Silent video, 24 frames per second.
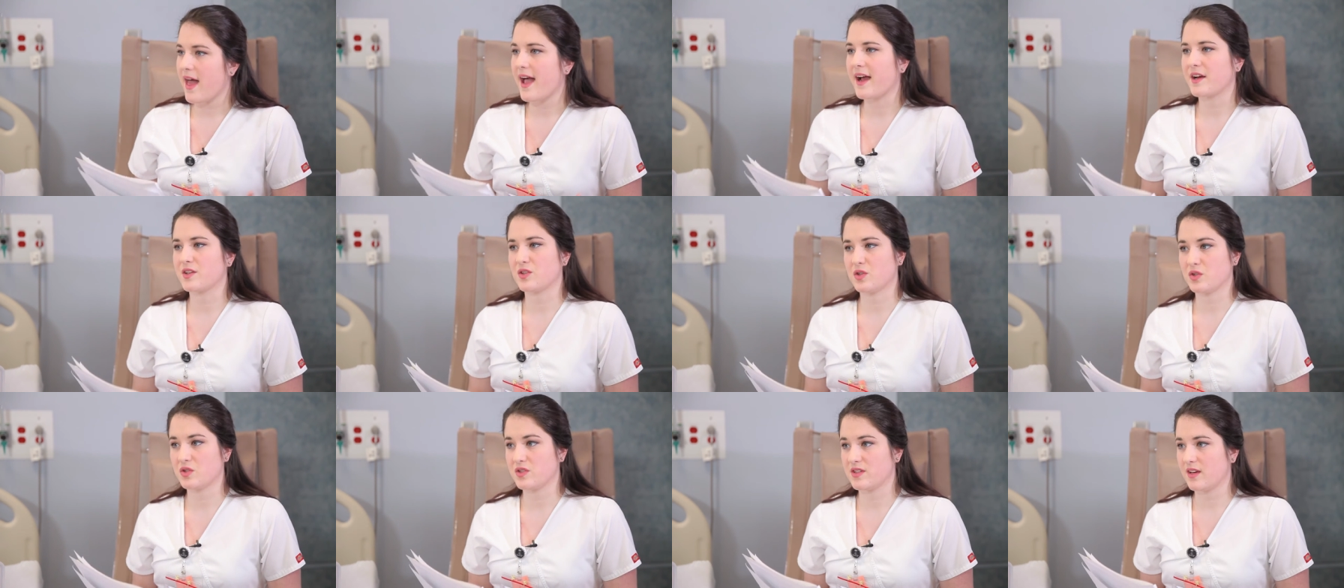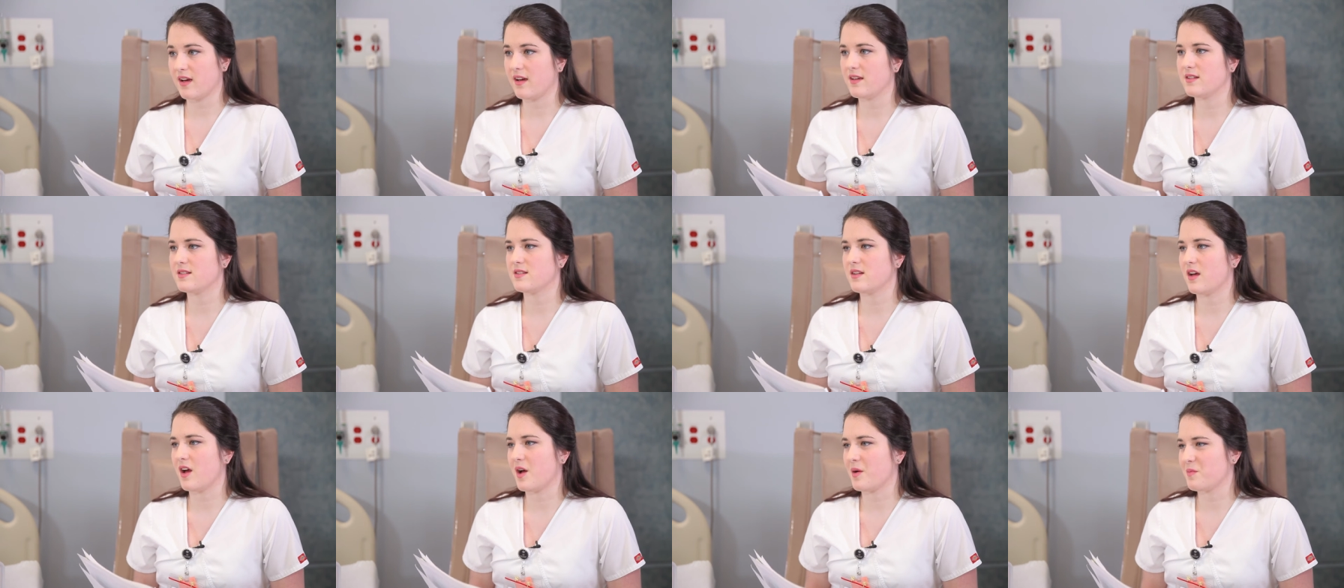exercise
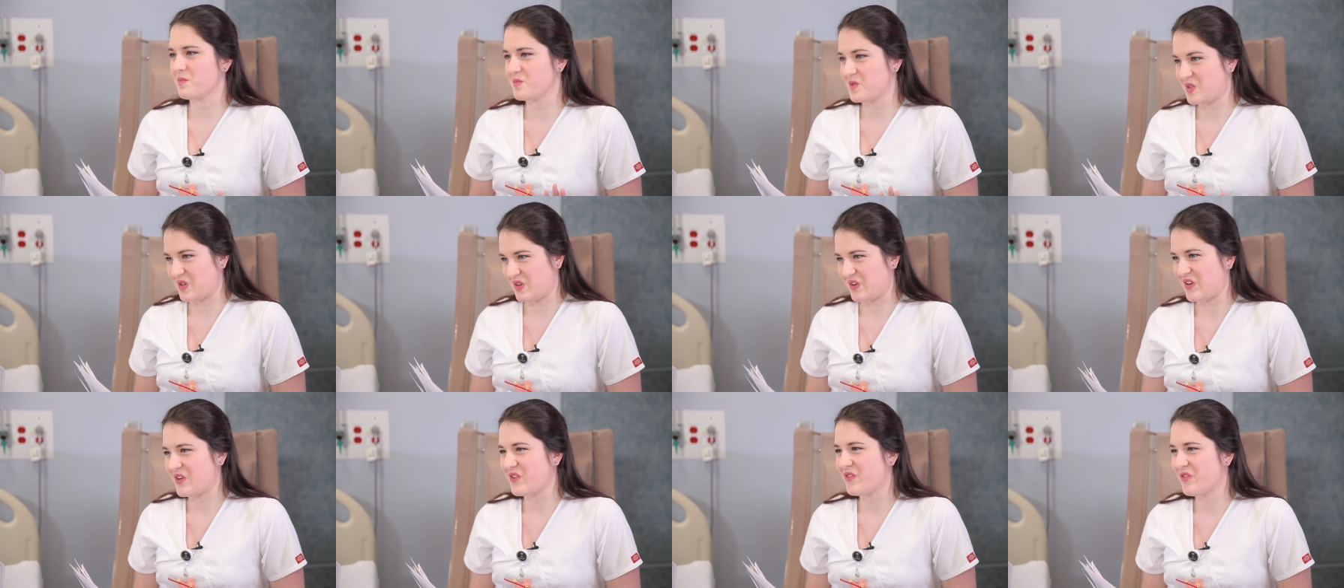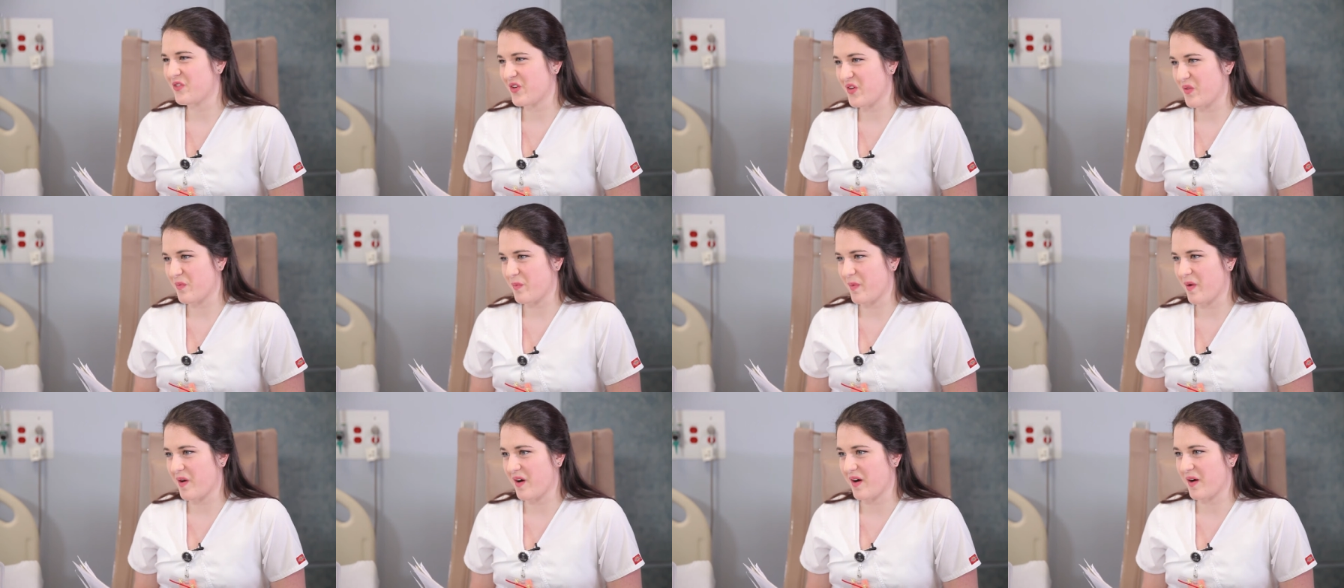some, do your foot
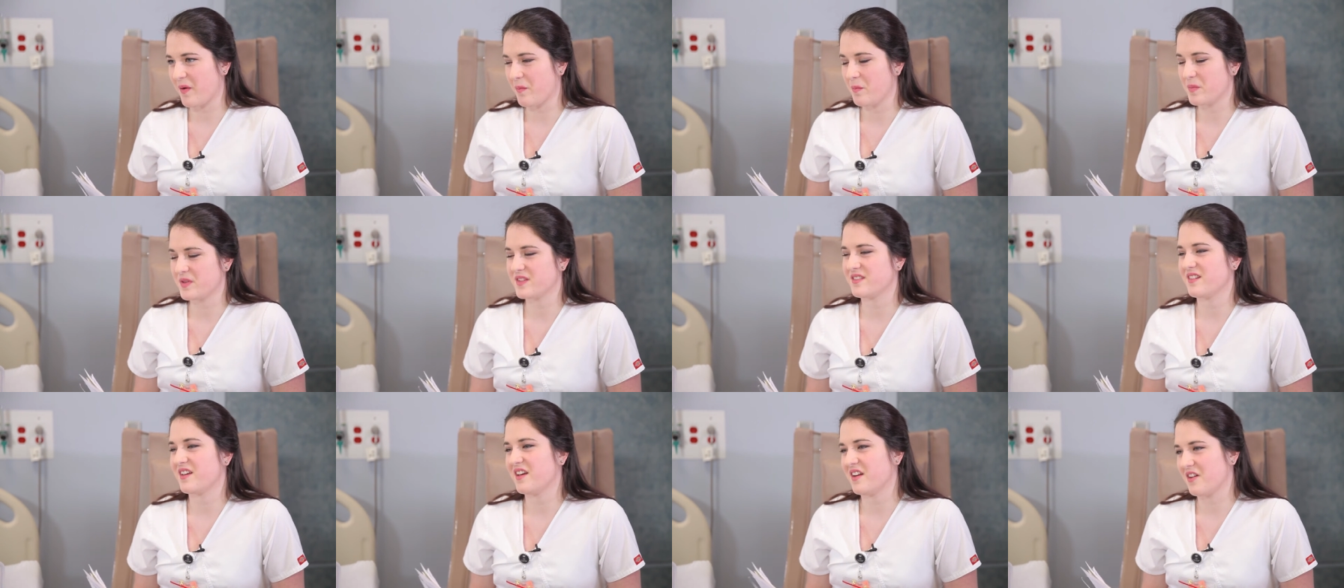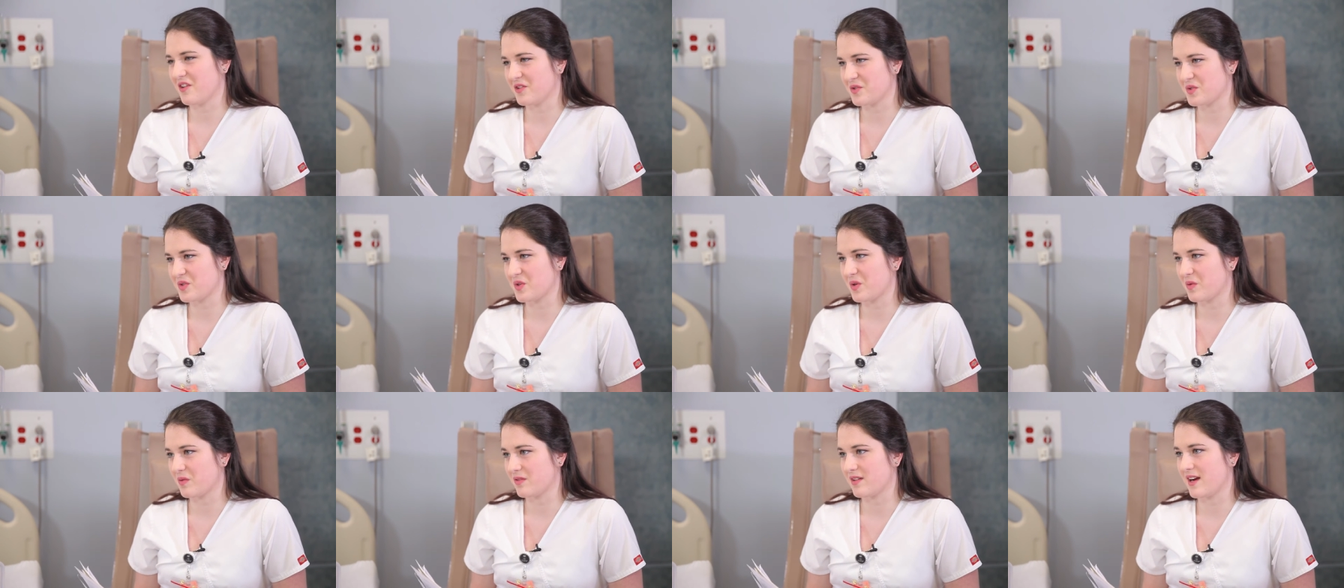pumps, and
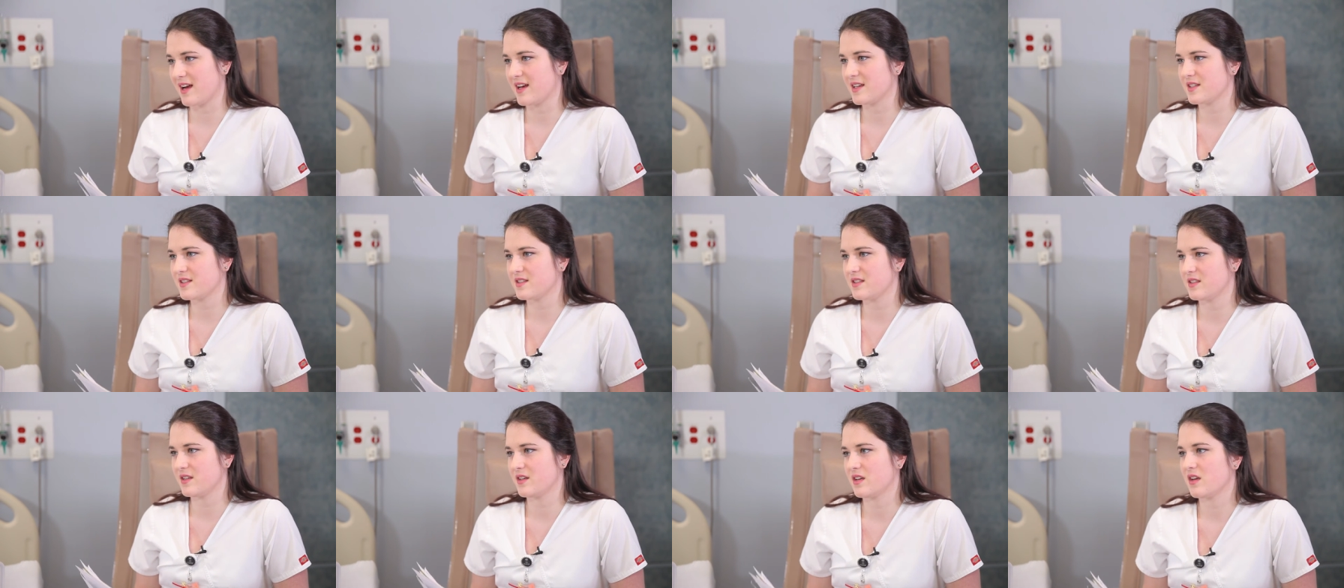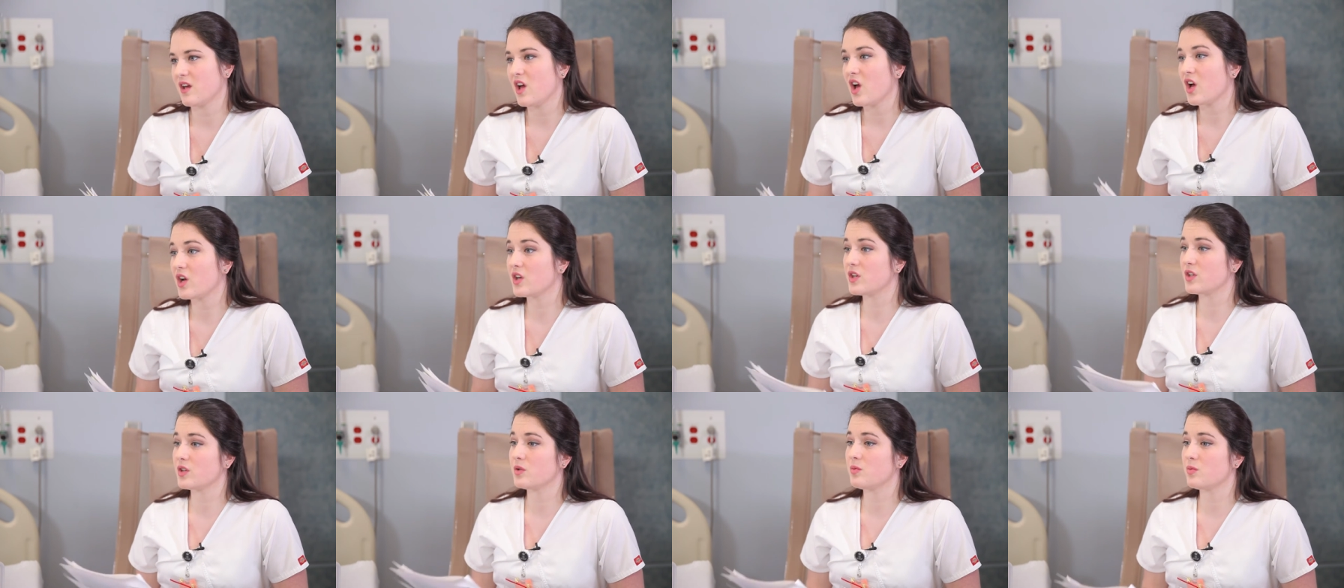also rest.
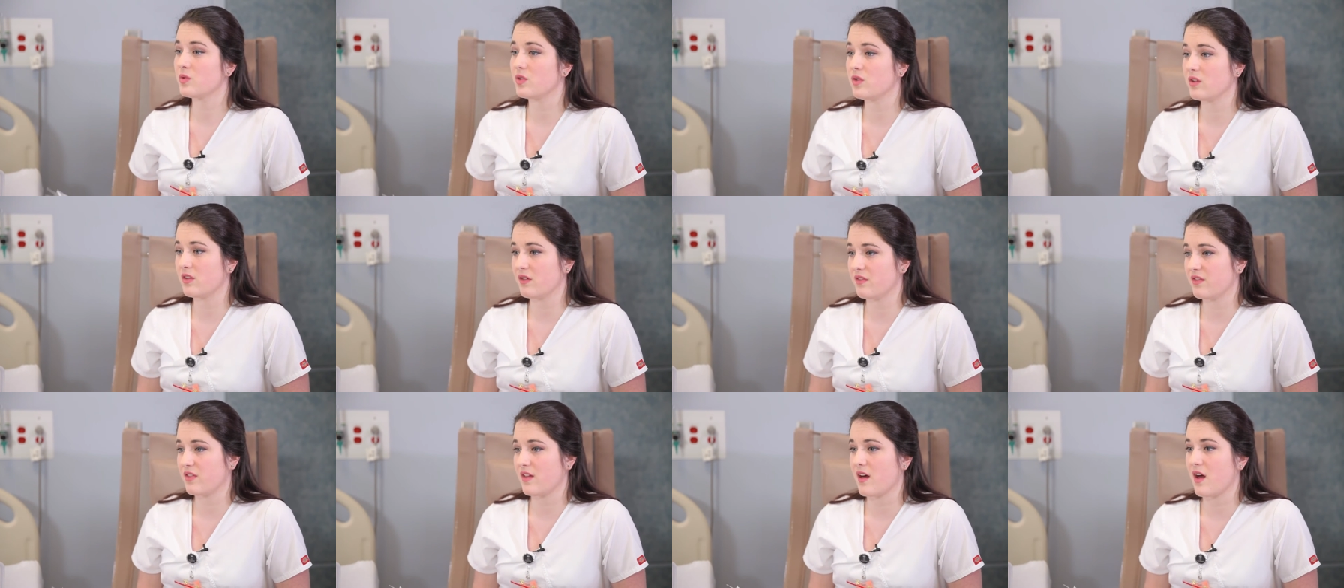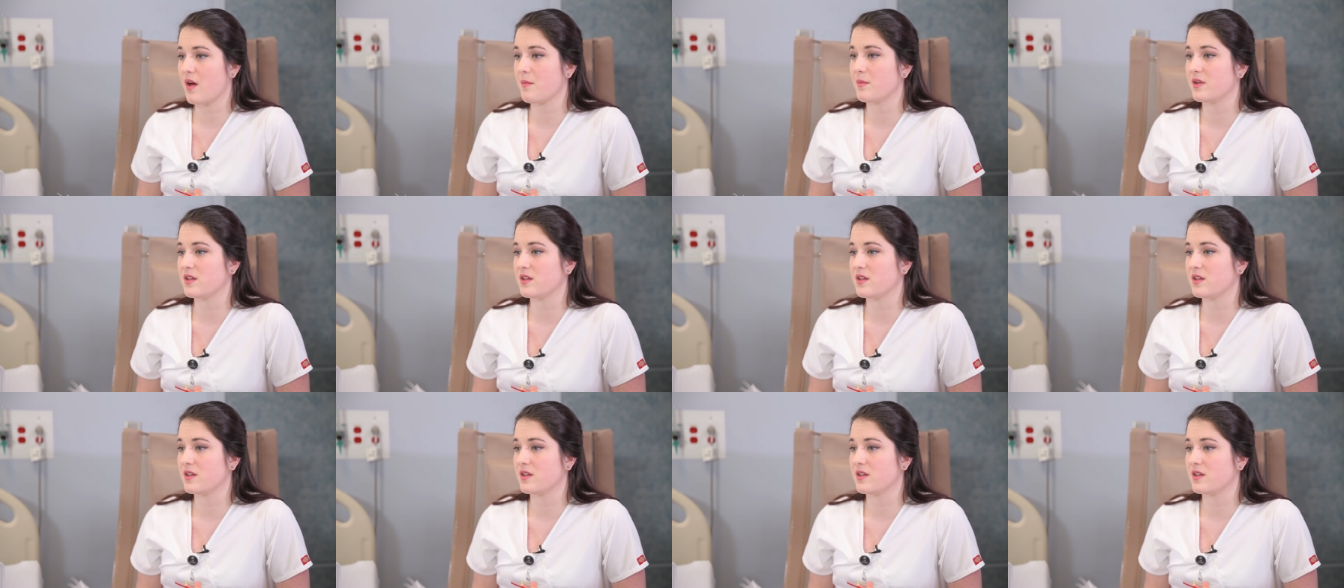A good rule of thumb